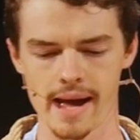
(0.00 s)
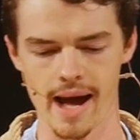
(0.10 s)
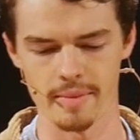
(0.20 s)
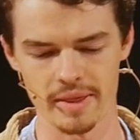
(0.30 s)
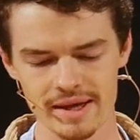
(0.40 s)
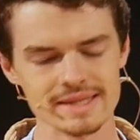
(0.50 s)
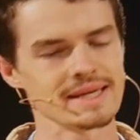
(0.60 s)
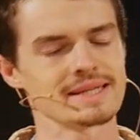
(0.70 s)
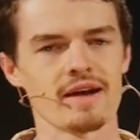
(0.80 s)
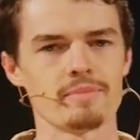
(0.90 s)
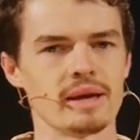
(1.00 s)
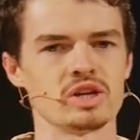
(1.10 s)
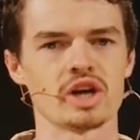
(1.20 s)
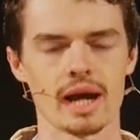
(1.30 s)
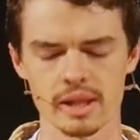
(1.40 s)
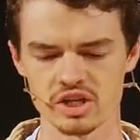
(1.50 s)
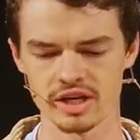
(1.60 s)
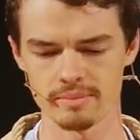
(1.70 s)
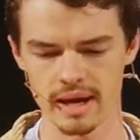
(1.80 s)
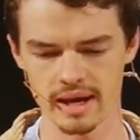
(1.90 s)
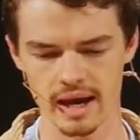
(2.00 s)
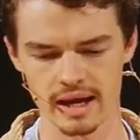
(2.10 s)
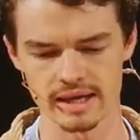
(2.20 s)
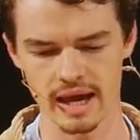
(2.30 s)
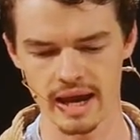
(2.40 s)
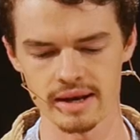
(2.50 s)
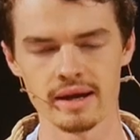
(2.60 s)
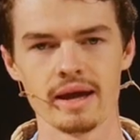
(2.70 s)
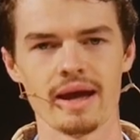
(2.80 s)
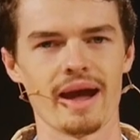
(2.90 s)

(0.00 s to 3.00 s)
but these things have been challenging me again,